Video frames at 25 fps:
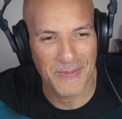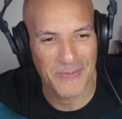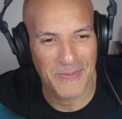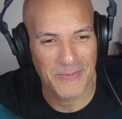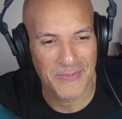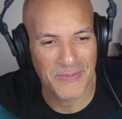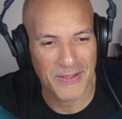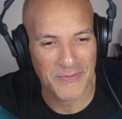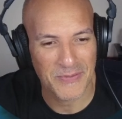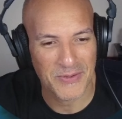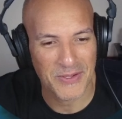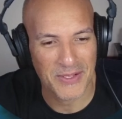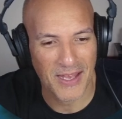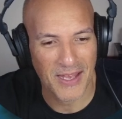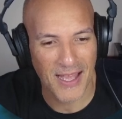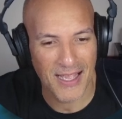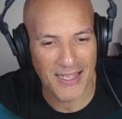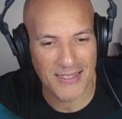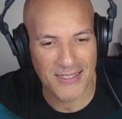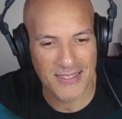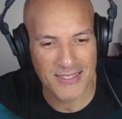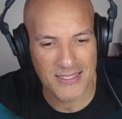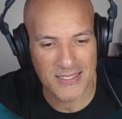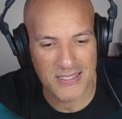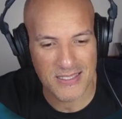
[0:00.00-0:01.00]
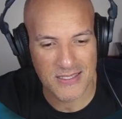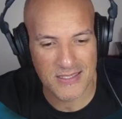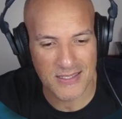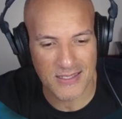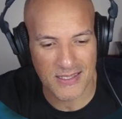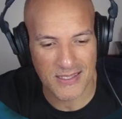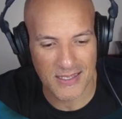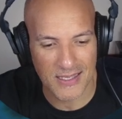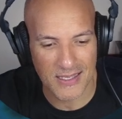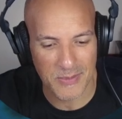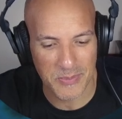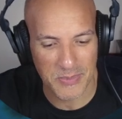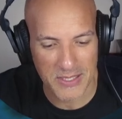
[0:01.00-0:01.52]
If you like this,
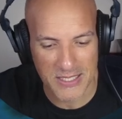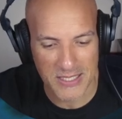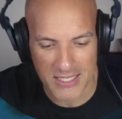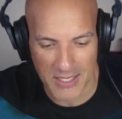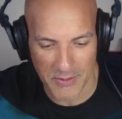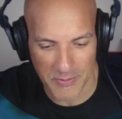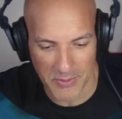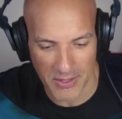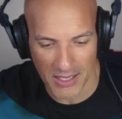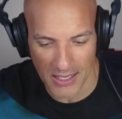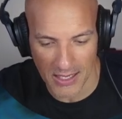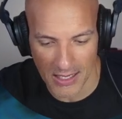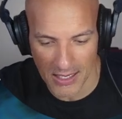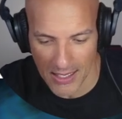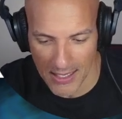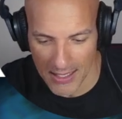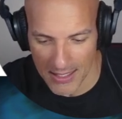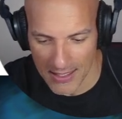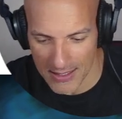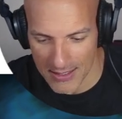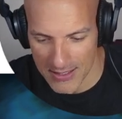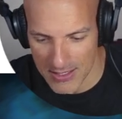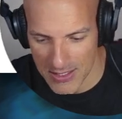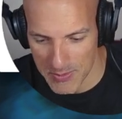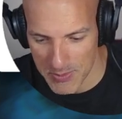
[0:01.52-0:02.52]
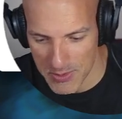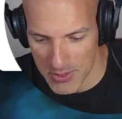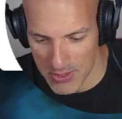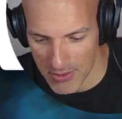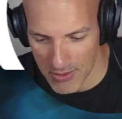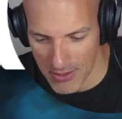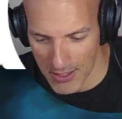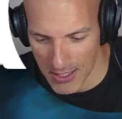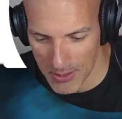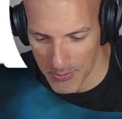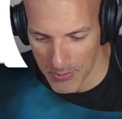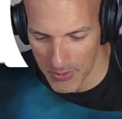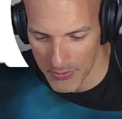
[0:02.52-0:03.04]
please give me a like and a
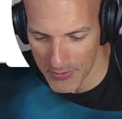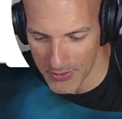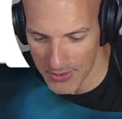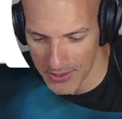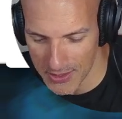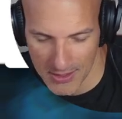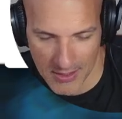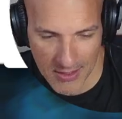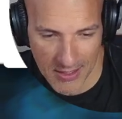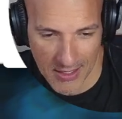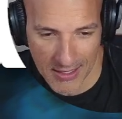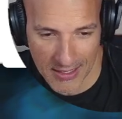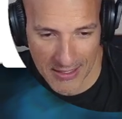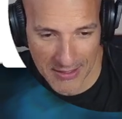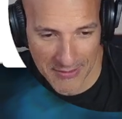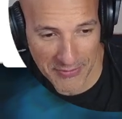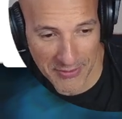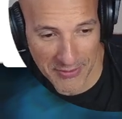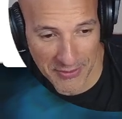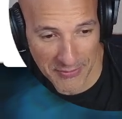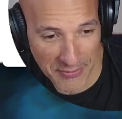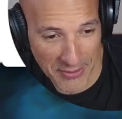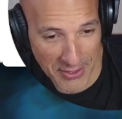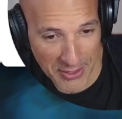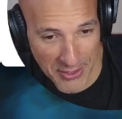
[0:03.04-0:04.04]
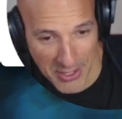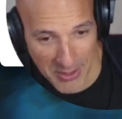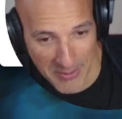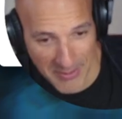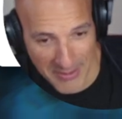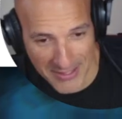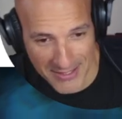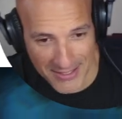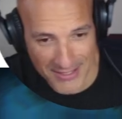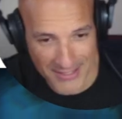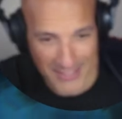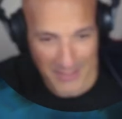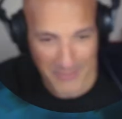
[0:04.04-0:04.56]
subscribe. If you didn't like it, feel free to
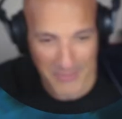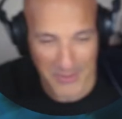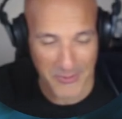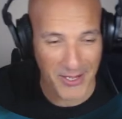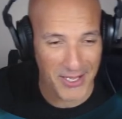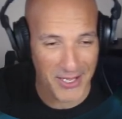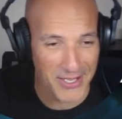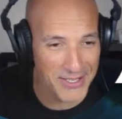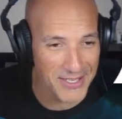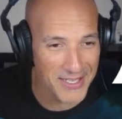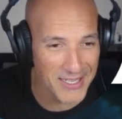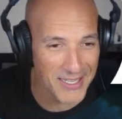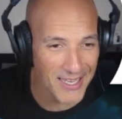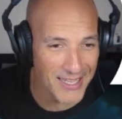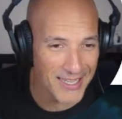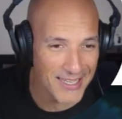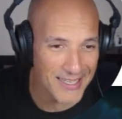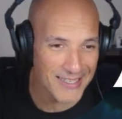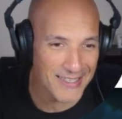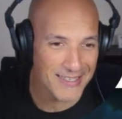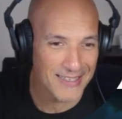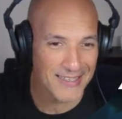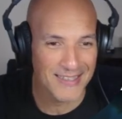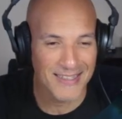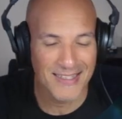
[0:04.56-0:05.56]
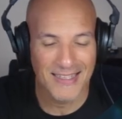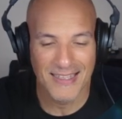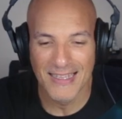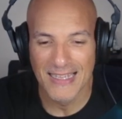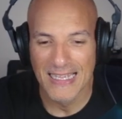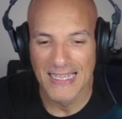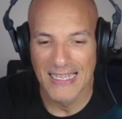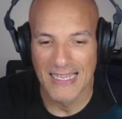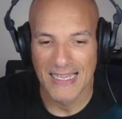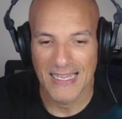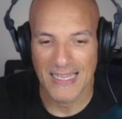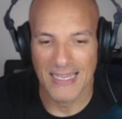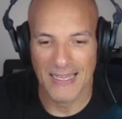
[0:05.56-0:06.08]
comment and tell me why you didn't like it.
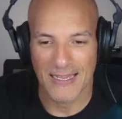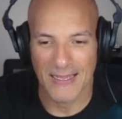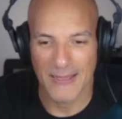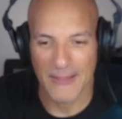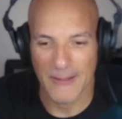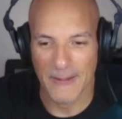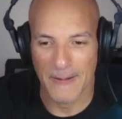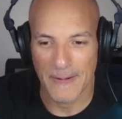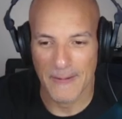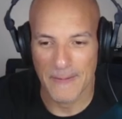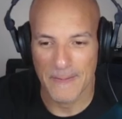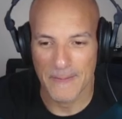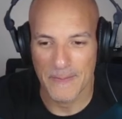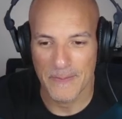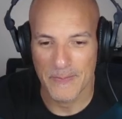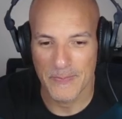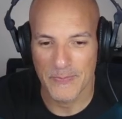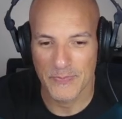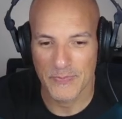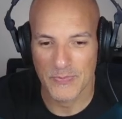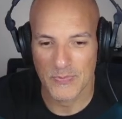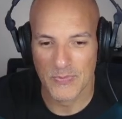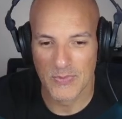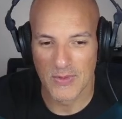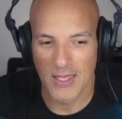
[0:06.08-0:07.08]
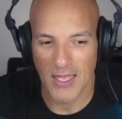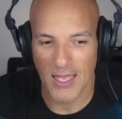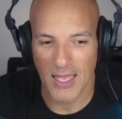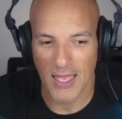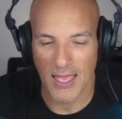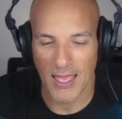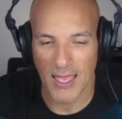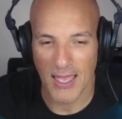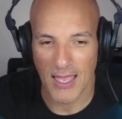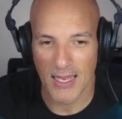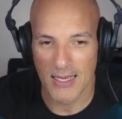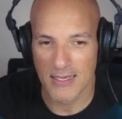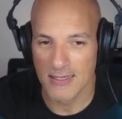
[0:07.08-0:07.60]

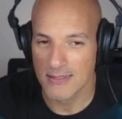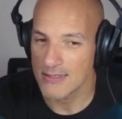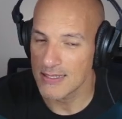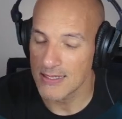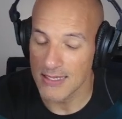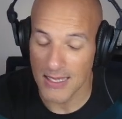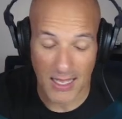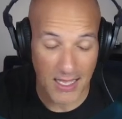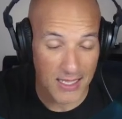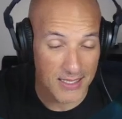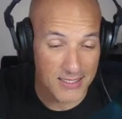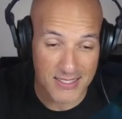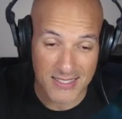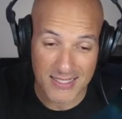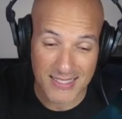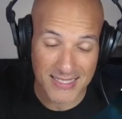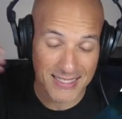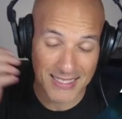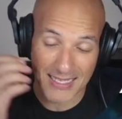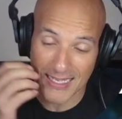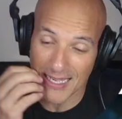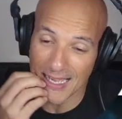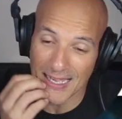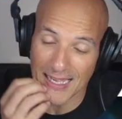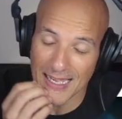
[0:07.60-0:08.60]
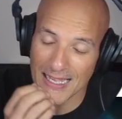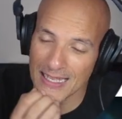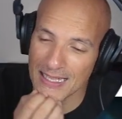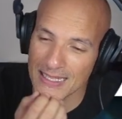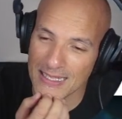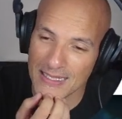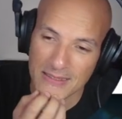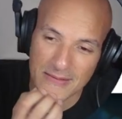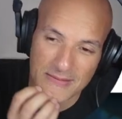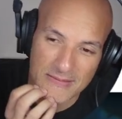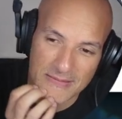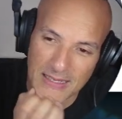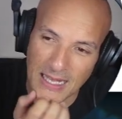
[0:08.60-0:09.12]
And I'll see
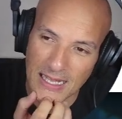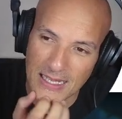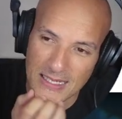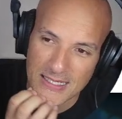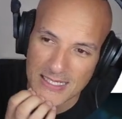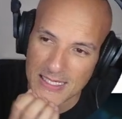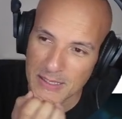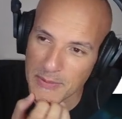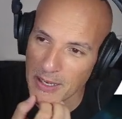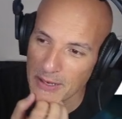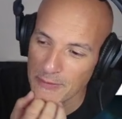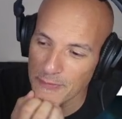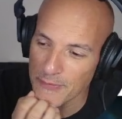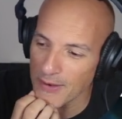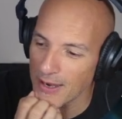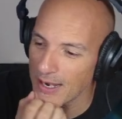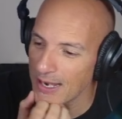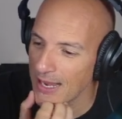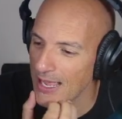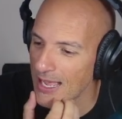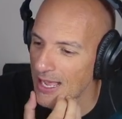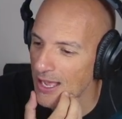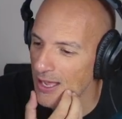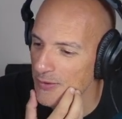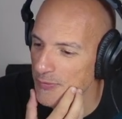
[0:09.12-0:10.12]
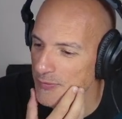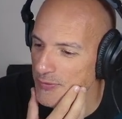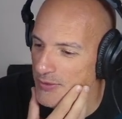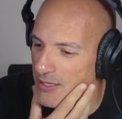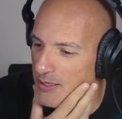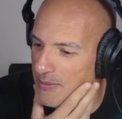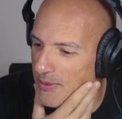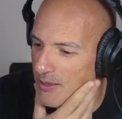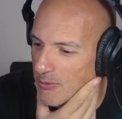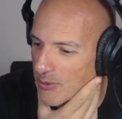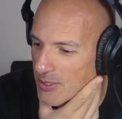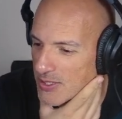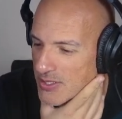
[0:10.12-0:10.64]
by Friday how I feel
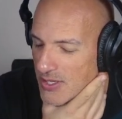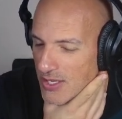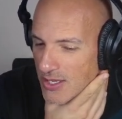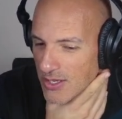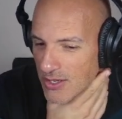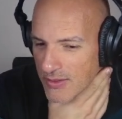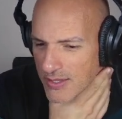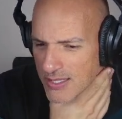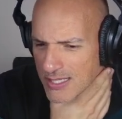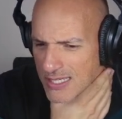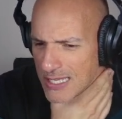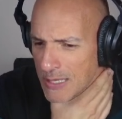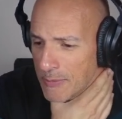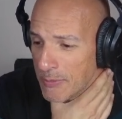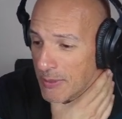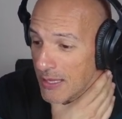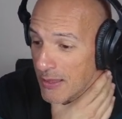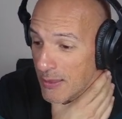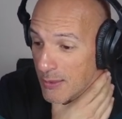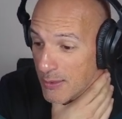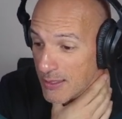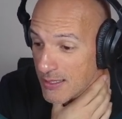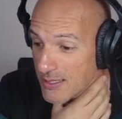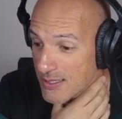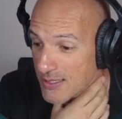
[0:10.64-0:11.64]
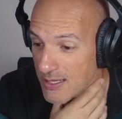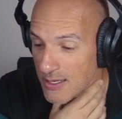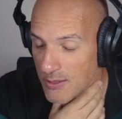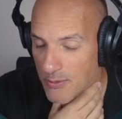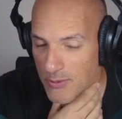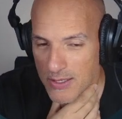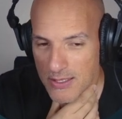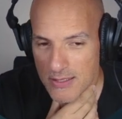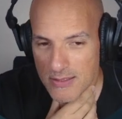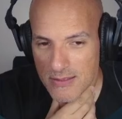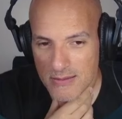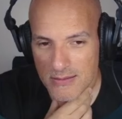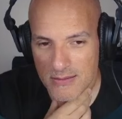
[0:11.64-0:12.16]
about what's going on. There's a couple other things that I want
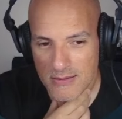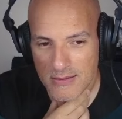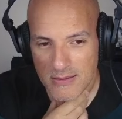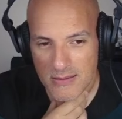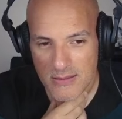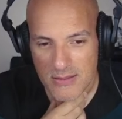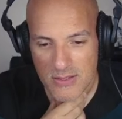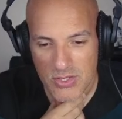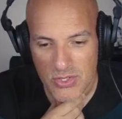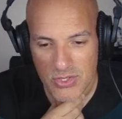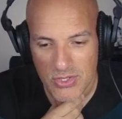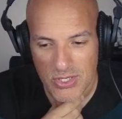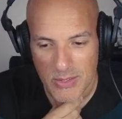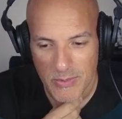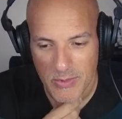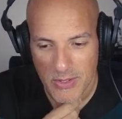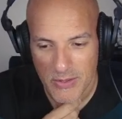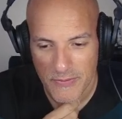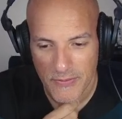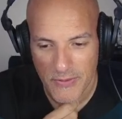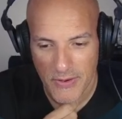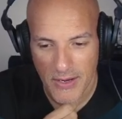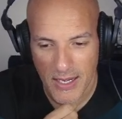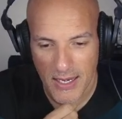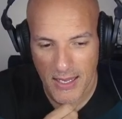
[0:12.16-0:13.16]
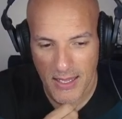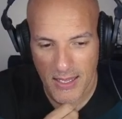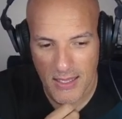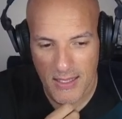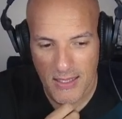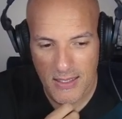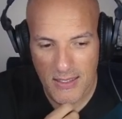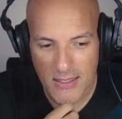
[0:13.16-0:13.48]
to stream on Friday.